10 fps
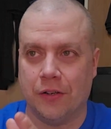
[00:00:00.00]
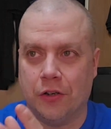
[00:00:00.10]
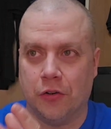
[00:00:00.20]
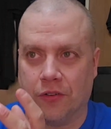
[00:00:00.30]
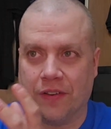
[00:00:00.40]

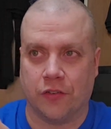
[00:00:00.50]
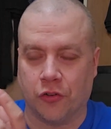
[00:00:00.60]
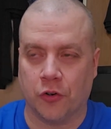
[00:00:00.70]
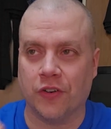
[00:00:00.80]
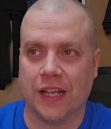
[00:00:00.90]
You know,
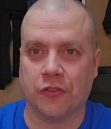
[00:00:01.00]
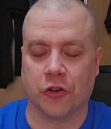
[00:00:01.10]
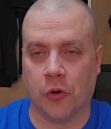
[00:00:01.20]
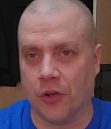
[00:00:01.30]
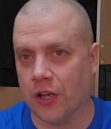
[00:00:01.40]
certain things are
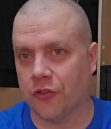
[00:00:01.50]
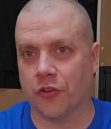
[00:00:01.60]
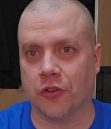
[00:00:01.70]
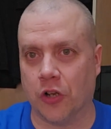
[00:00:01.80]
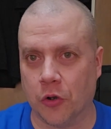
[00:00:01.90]
going on,
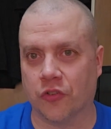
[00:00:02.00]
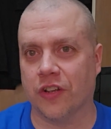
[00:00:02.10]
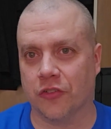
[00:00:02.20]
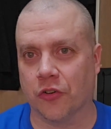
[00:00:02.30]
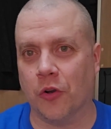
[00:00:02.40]
certain ghost
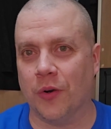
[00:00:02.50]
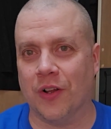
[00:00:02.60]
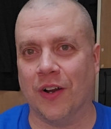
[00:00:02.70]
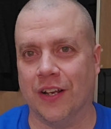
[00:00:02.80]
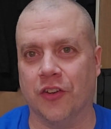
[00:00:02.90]
things are going
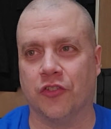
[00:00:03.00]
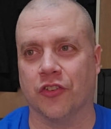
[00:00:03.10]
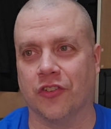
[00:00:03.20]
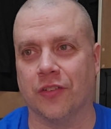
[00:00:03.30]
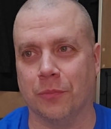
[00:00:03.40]
on. It's
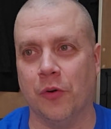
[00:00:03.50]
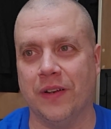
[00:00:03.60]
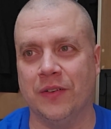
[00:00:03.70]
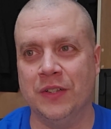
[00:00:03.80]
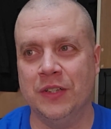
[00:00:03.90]
just this
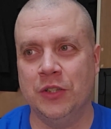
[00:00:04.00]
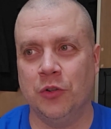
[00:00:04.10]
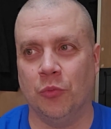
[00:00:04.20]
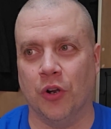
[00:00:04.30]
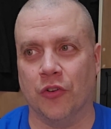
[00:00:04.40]
movie
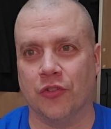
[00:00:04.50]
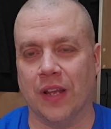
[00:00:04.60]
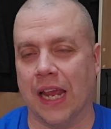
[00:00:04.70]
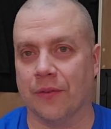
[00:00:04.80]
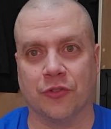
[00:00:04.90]
was
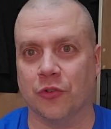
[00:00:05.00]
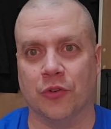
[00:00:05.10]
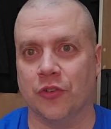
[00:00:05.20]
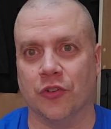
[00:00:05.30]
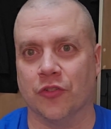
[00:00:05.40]

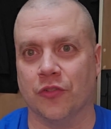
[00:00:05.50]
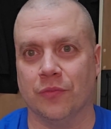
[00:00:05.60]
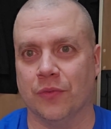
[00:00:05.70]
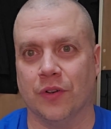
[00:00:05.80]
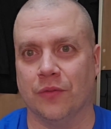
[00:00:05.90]
absolutely just
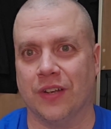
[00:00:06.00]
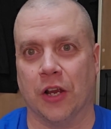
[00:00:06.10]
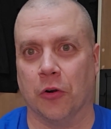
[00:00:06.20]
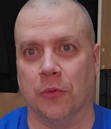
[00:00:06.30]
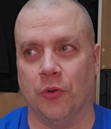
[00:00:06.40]

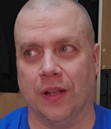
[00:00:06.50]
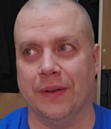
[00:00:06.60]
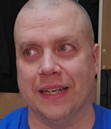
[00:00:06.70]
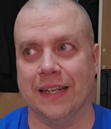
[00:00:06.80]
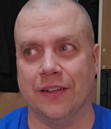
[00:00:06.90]
terrible. I
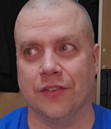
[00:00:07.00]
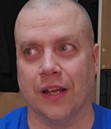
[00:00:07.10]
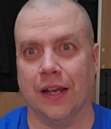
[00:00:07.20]
mean, it is...